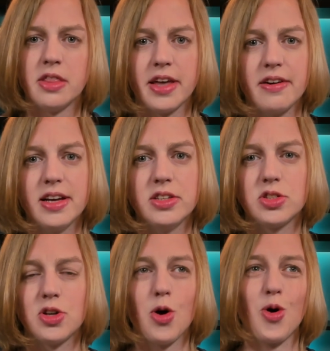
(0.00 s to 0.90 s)
There
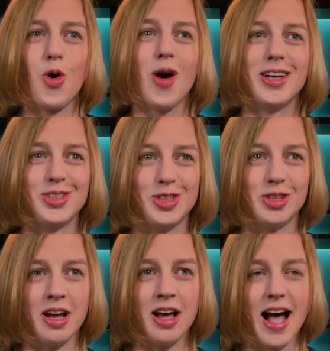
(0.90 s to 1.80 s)
is no
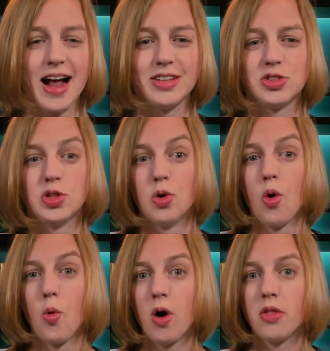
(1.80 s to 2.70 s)
question as to
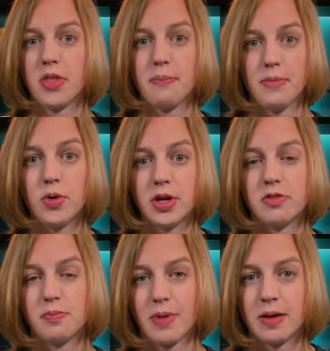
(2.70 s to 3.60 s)
what the
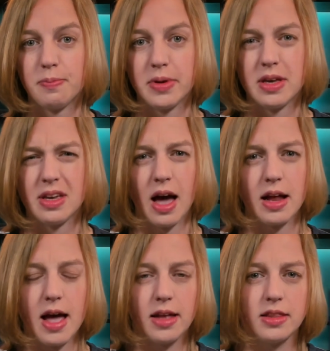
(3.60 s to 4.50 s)
motive might be.
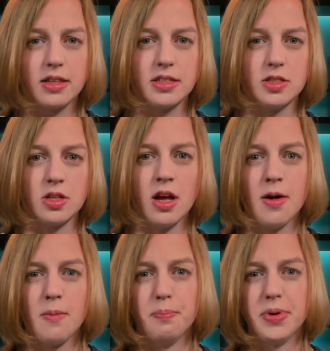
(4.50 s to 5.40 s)
I, I think this is
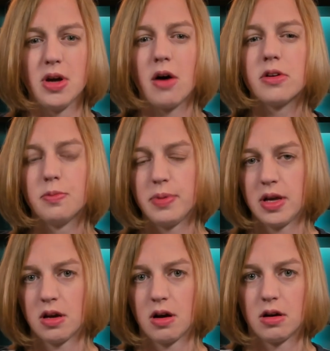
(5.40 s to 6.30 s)
beyond
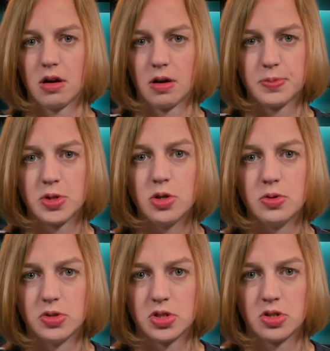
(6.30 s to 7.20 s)
being
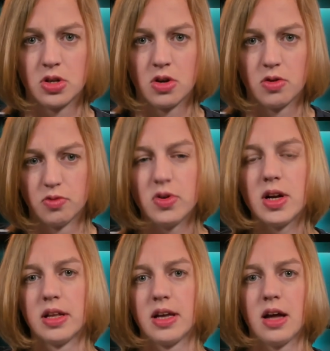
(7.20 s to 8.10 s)
obtuse.
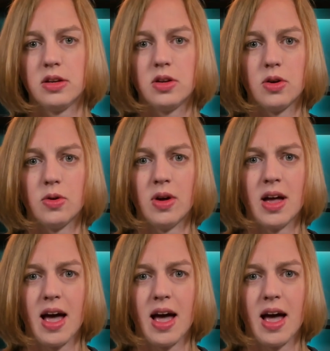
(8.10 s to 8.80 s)
Really, I do.